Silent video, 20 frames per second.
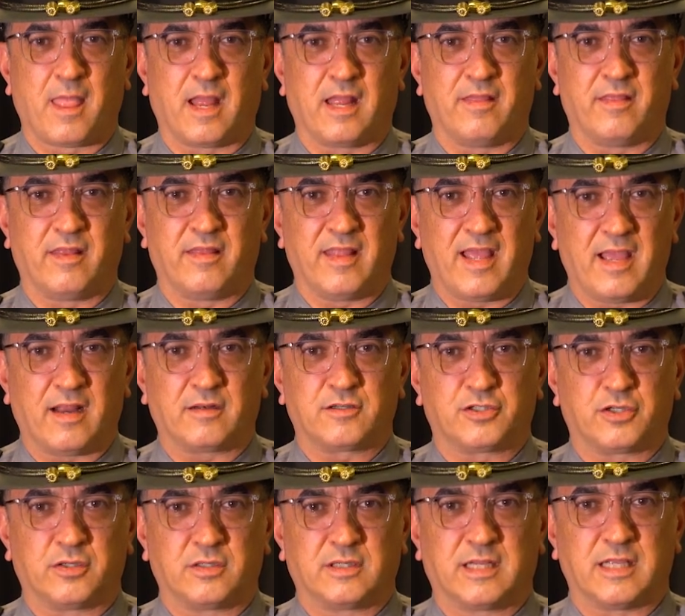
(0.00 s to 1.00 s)
And then that
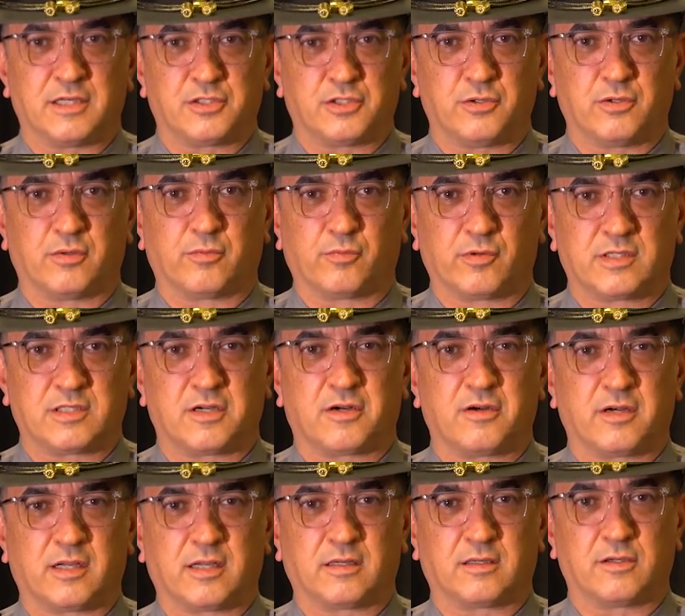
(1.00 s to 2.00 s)
should get you to
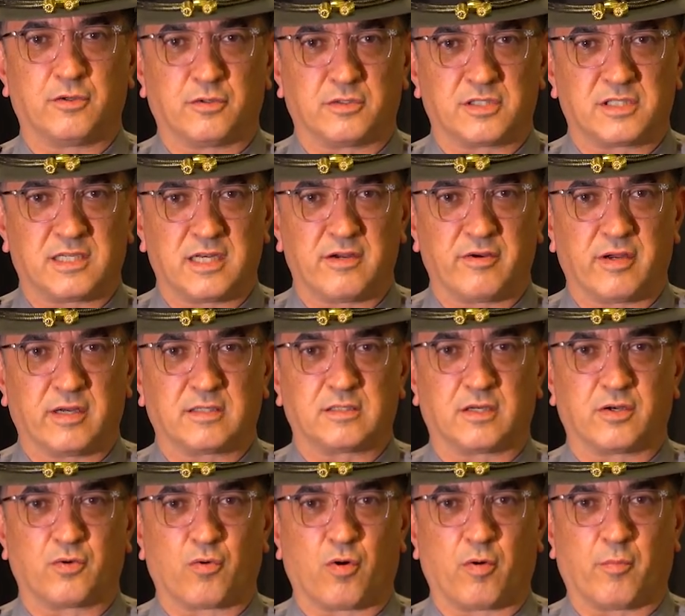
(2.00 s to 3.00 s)
returning your steering
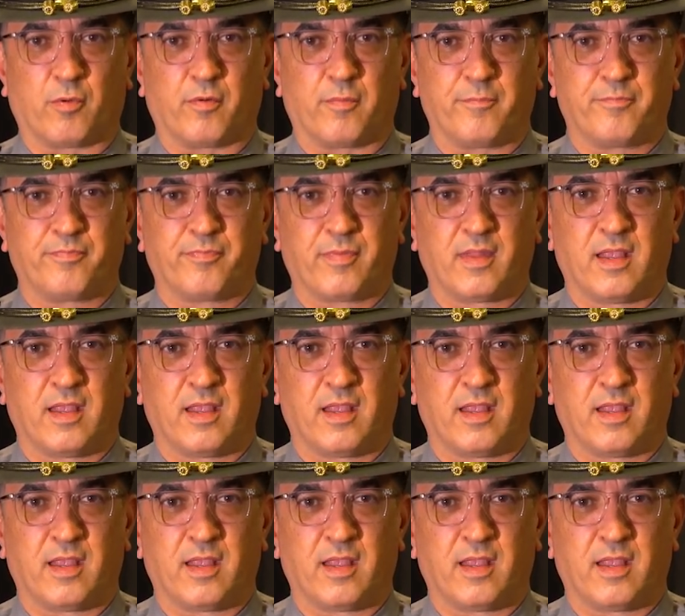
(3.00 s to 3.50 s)
to normal.